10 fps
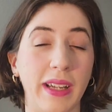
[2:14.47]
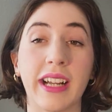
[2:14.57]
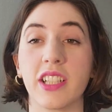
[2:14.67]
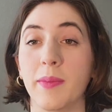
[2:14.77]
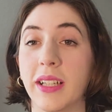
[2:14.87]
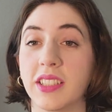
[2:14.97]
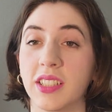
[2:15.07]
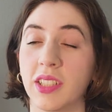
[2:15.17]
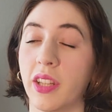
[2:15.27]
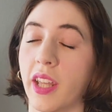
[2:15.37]
actually
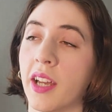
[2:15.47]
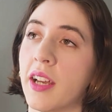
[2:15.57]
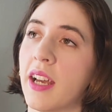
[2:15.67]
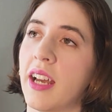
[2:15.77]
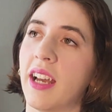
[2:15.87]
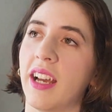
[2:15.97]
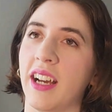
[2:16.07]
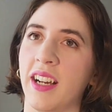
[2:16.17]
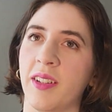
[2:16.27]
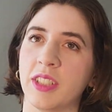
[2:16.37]
makes it a good thing.
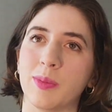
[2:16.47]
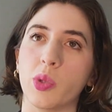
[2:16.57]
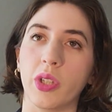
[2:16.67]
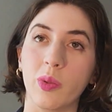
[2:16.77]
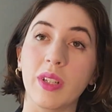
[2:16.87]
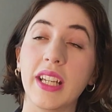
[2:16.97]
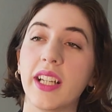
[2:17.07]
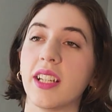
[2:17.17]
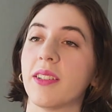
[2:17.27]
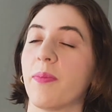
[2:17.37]
It's more
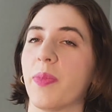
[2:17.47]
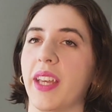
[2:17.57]
unique.